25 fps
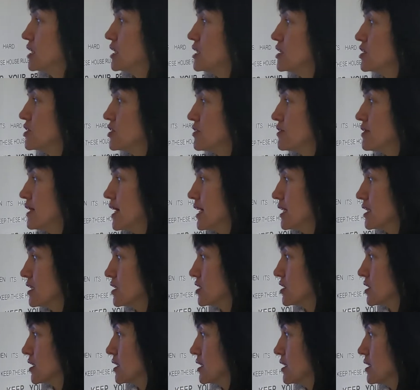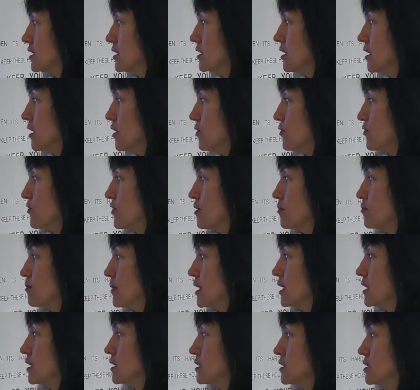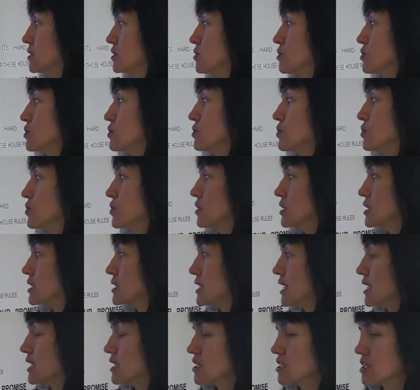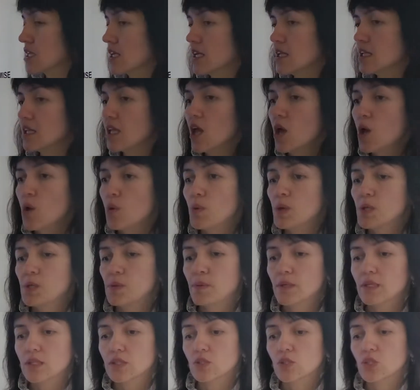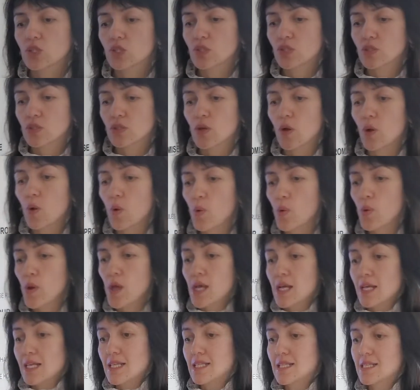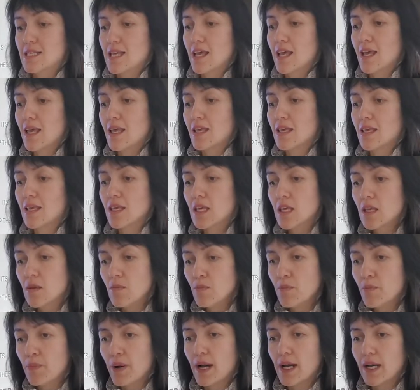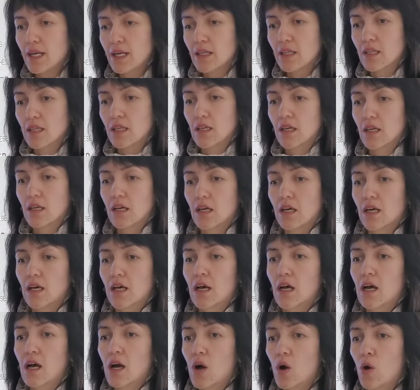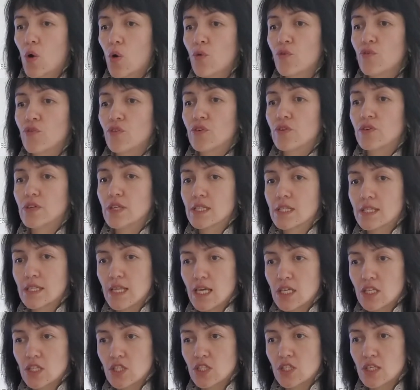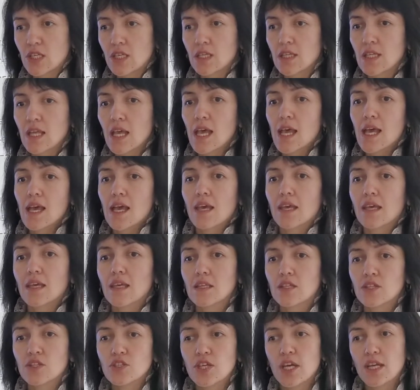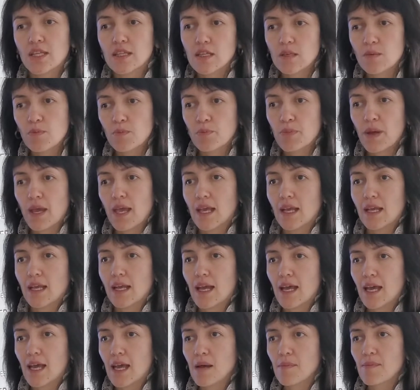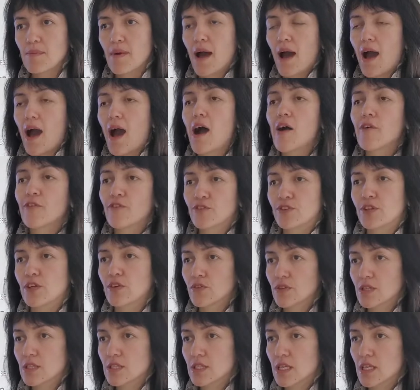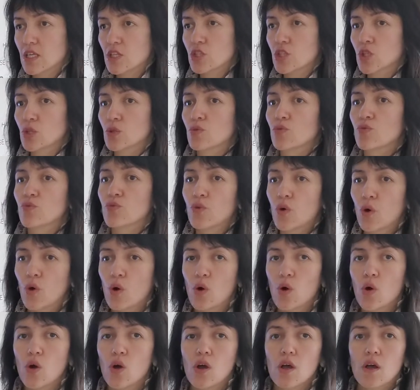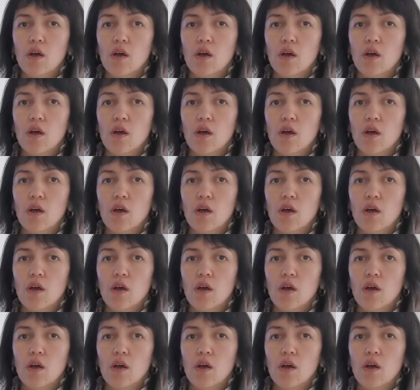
interaction female to recession, which will show the impact of recession in gender pay gap after recession for